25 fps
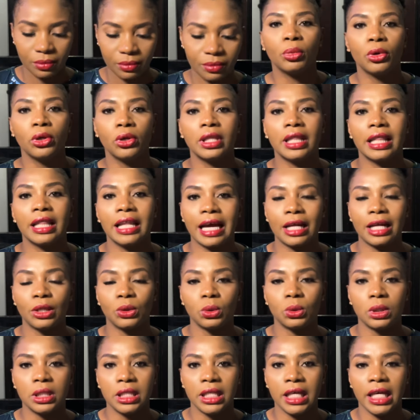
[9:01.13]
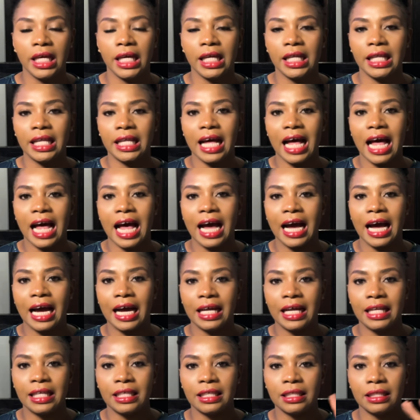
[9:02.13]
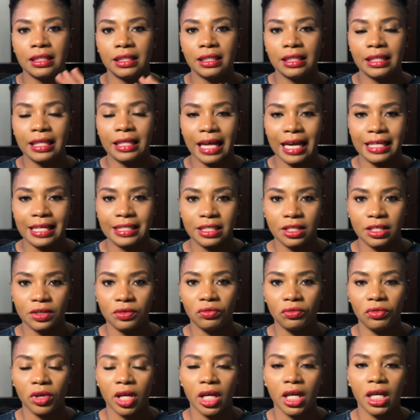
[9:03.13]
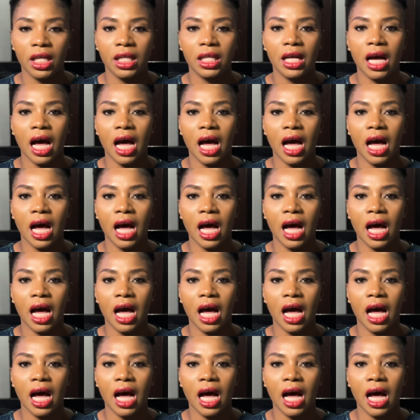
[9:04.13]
Both lanolin and glycerin